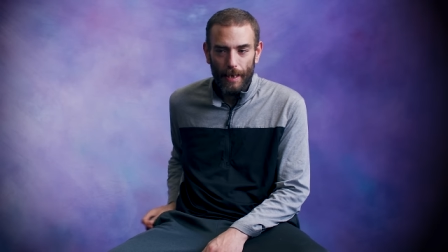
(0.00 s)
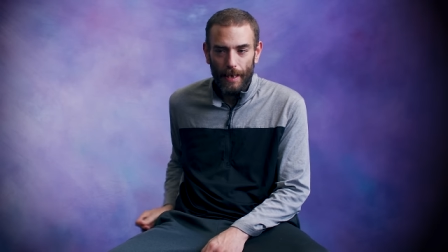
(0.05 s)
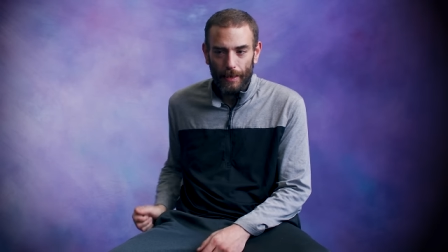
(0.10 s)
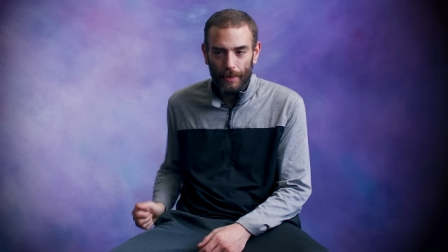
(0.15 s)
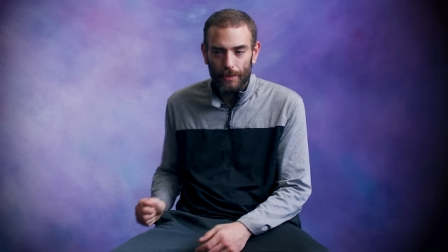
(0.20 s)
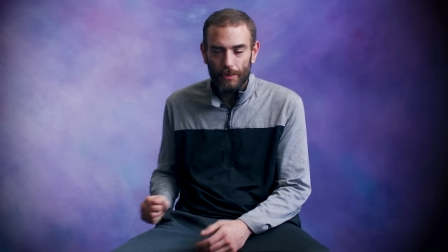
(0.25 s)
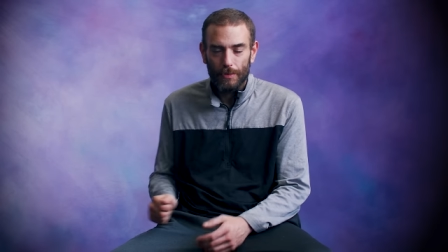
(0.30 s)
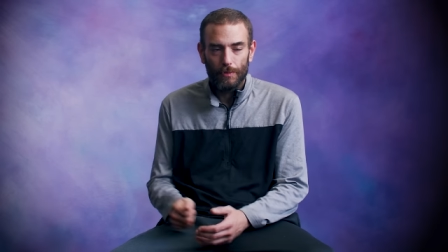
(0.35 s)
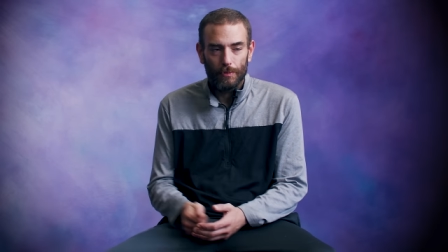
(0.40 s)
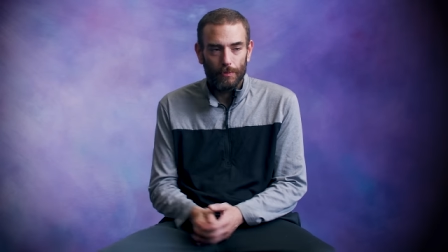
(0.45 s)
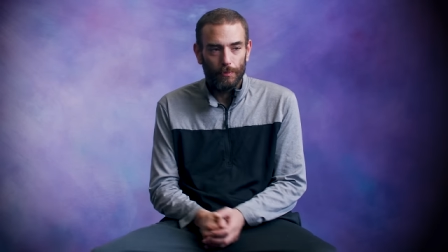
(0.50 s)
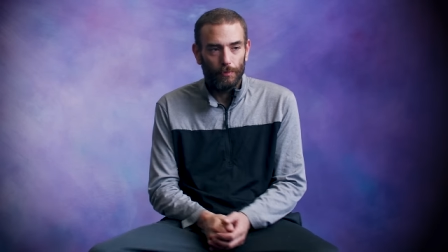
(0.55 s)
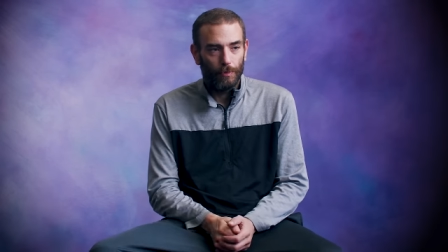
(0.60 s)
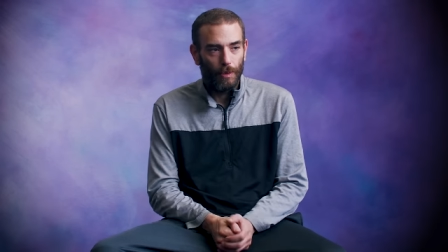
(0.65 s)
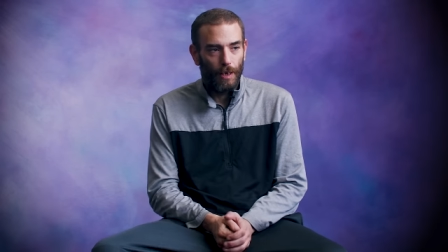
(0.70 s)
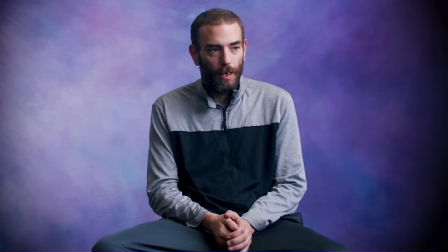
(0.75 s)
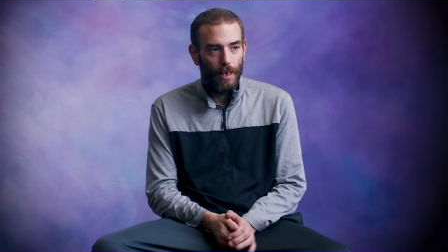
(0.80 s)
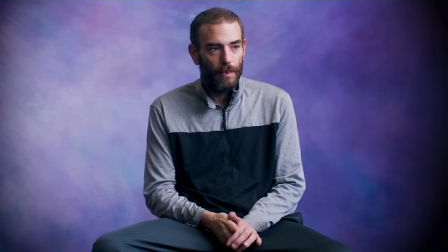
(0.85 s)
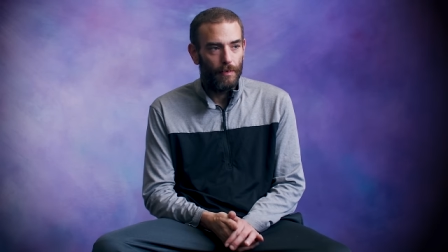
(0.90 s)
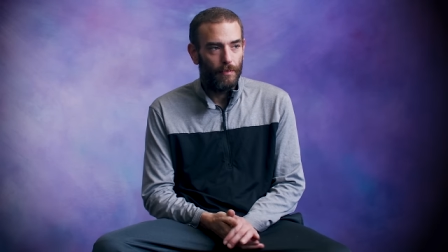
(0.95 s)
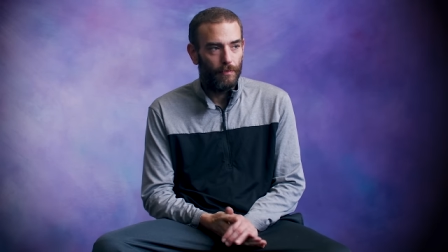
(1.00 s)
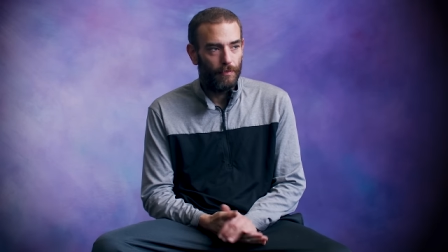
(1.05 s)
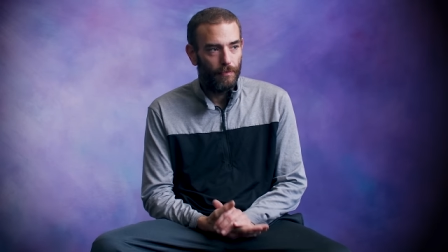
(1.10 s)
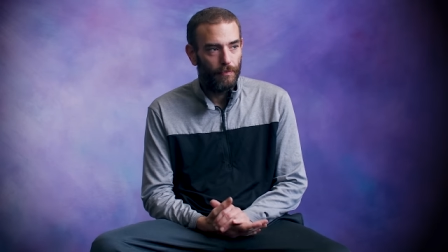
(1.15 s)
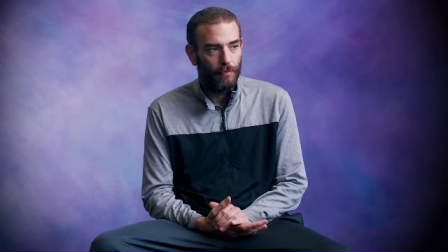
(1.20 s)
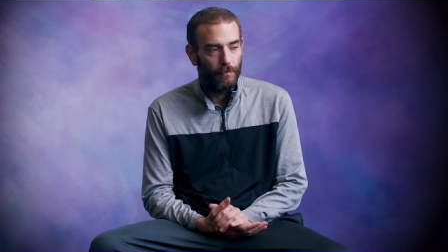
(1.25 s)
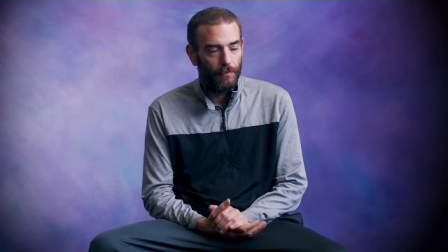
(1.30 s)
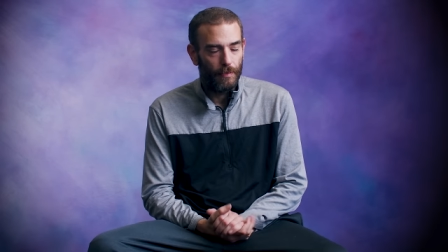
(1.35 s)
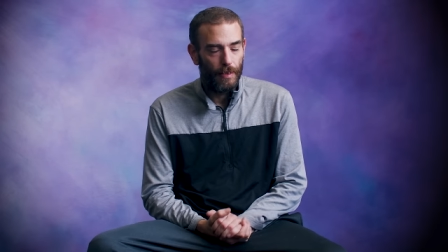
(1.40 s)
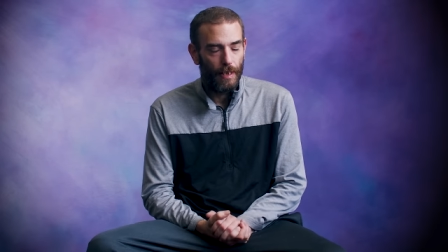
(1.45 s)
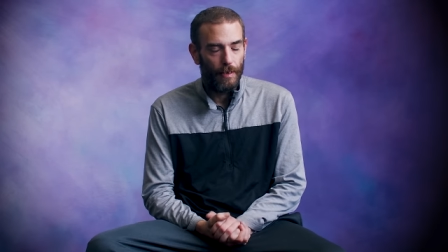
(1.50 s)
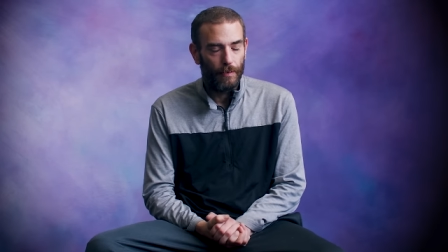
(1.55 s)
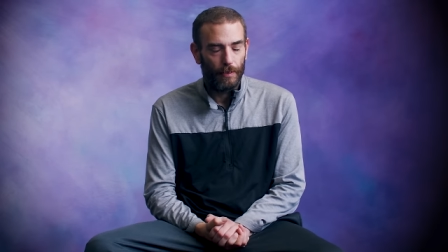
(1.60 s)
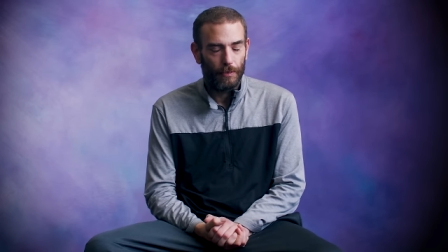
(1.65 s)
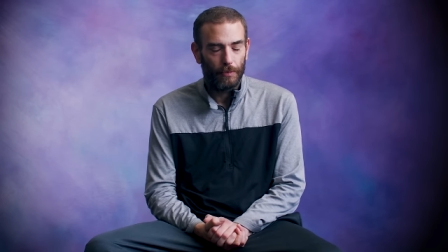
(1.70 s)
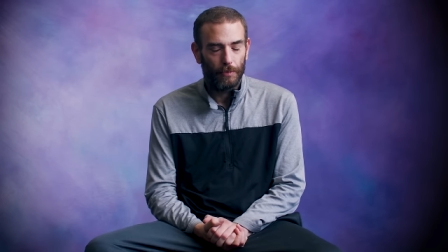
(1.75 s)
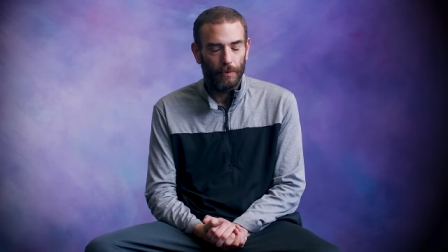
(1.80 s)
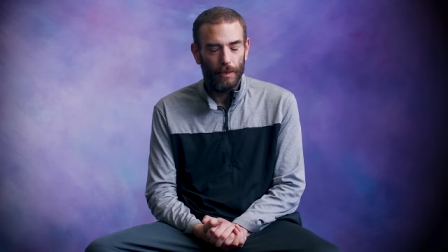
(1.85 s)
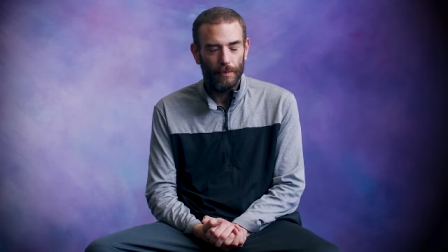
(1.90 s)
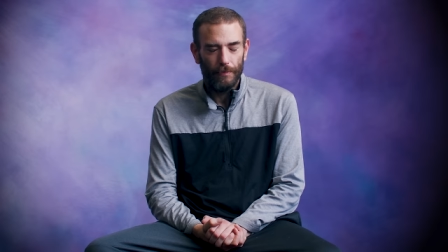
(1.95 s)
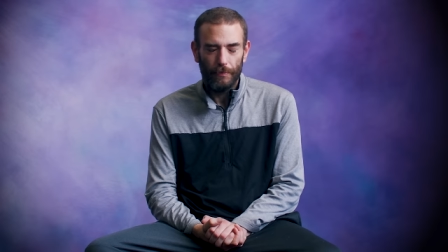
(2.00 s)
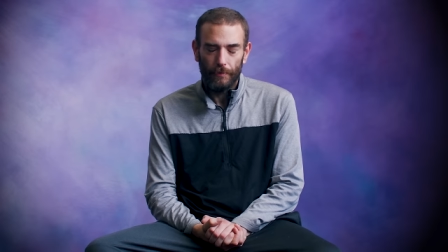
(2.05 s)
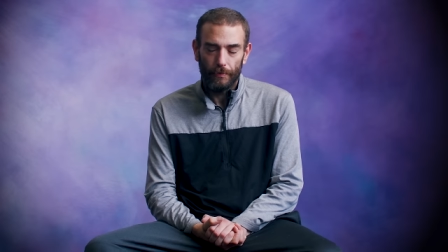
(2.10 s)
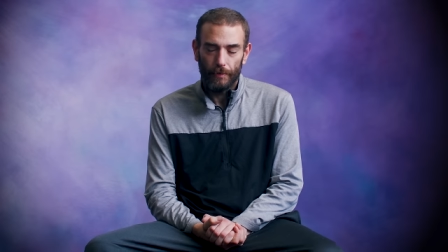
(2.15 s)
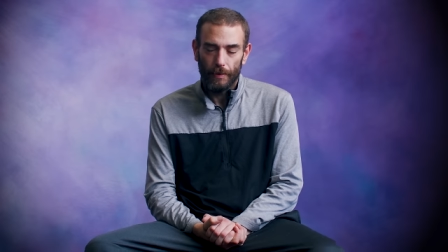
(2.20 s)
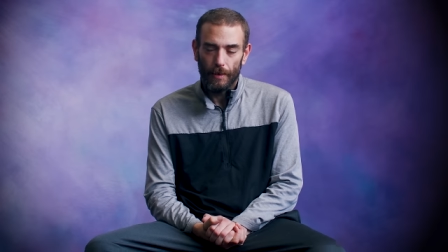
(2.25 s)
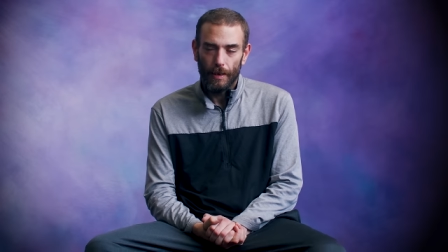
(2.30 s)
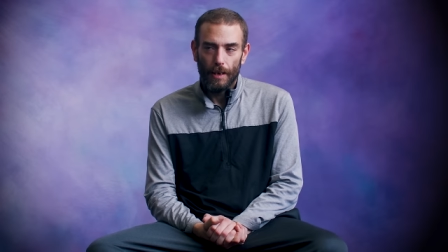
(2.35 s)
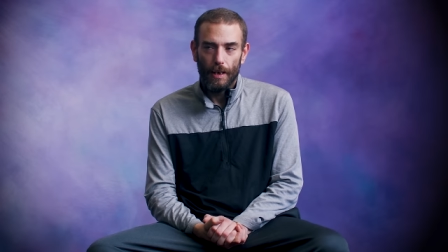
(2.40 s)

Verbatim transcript: ex-wife, now ex-wife,